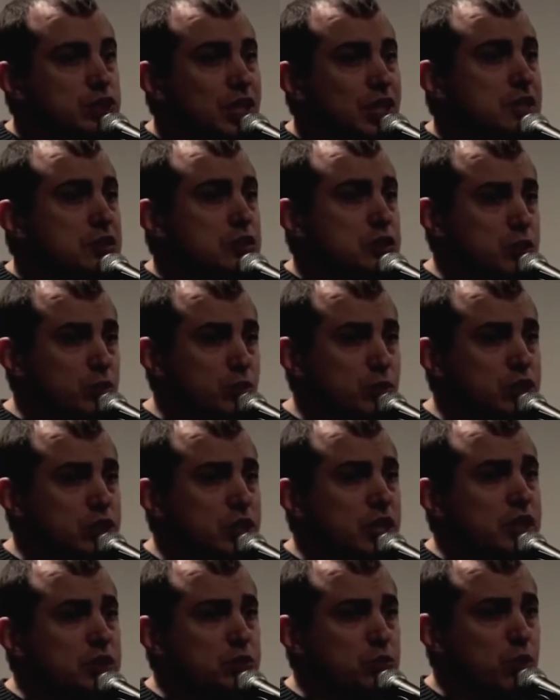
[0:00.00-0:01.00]
channels, in which
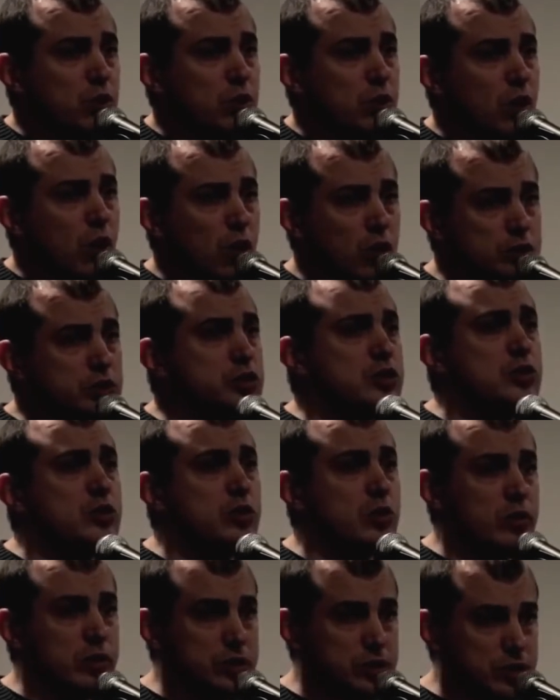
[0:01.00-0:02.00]
case we're also
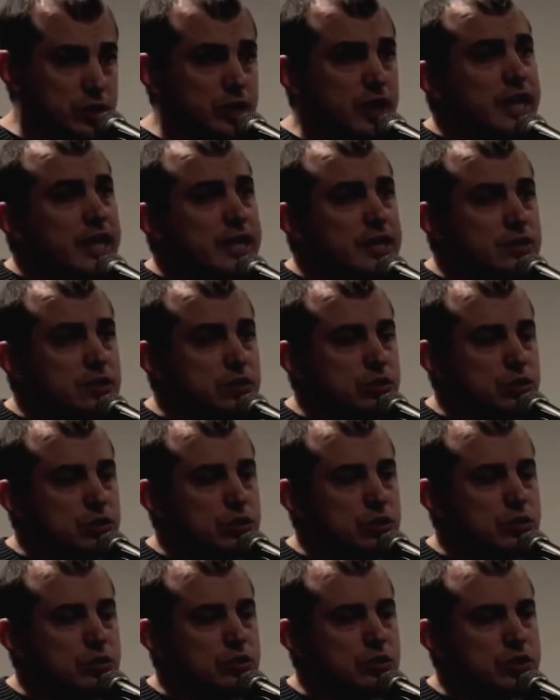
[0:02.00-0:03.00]
going to need
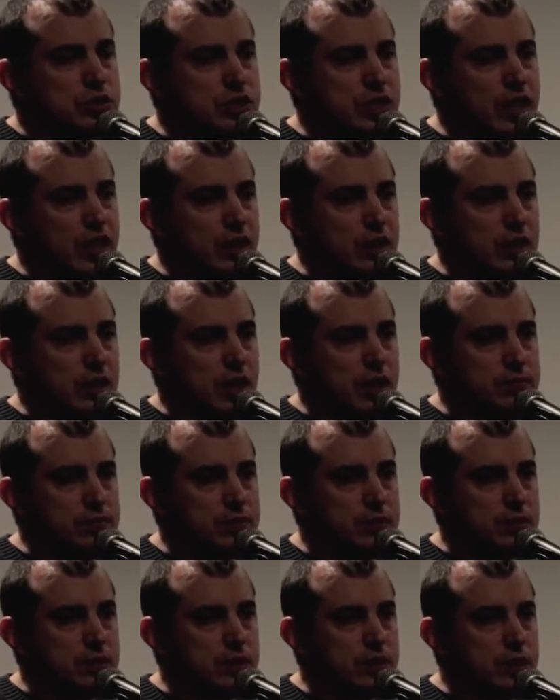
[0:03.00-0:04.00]
to scale up
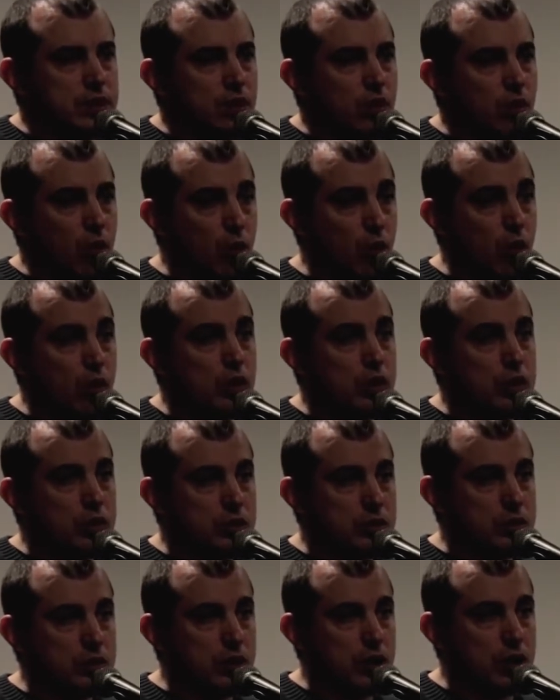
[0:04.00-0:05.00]
the
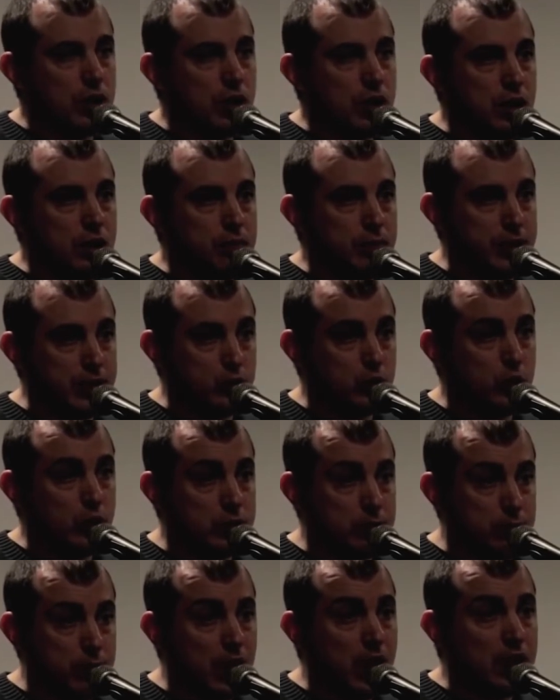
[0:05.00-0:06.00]
core
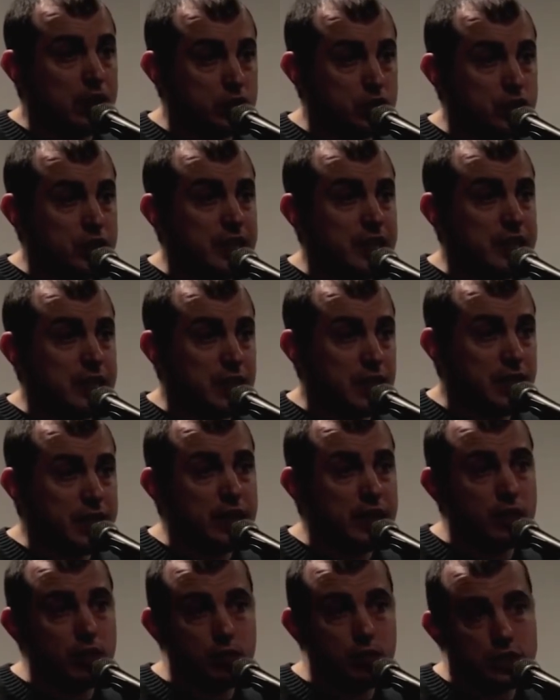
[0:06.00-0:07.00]
Bitcoin blockchain
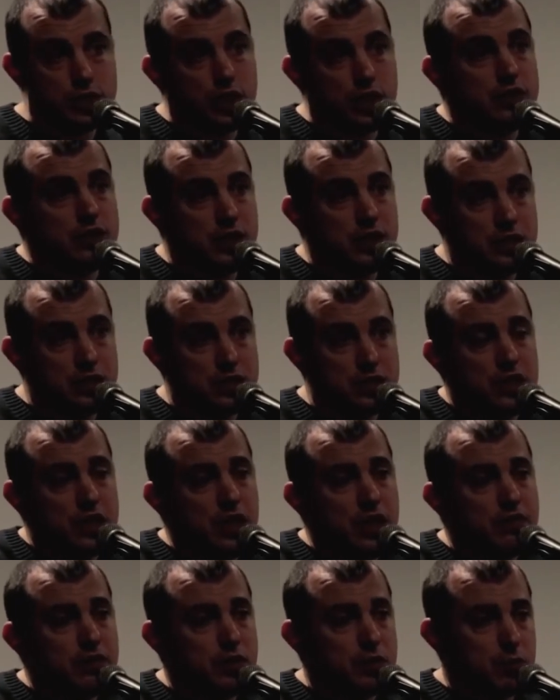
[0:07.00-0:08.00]
layer, which I think is
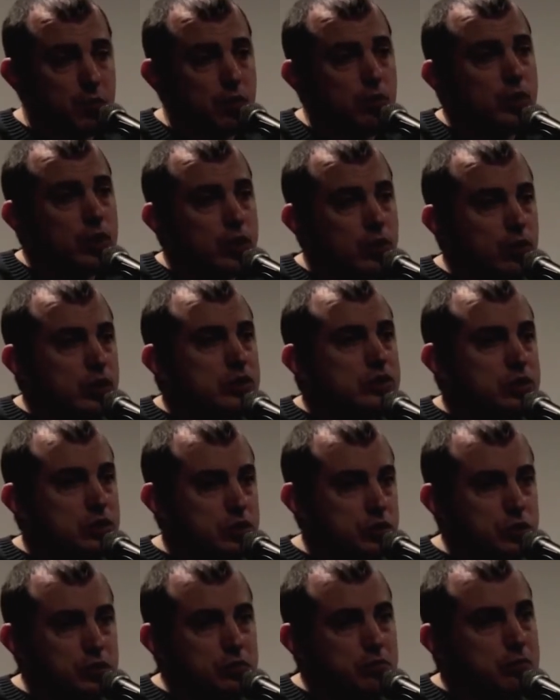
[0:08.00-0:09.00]
inevitable. We're going to
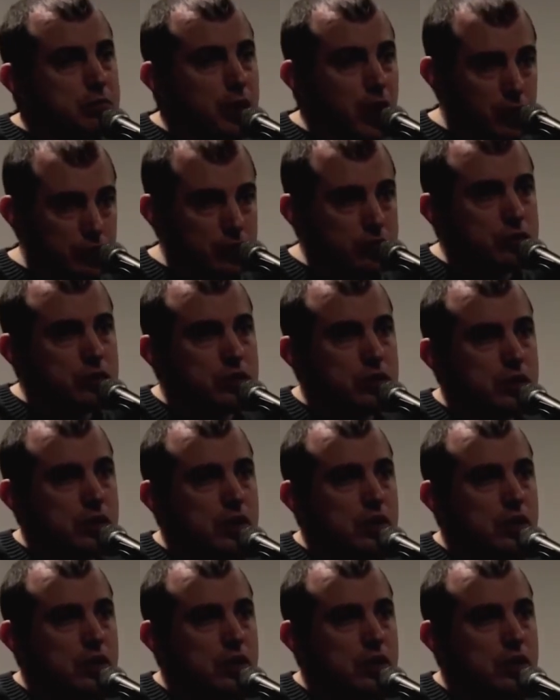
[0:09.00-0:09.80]
do both.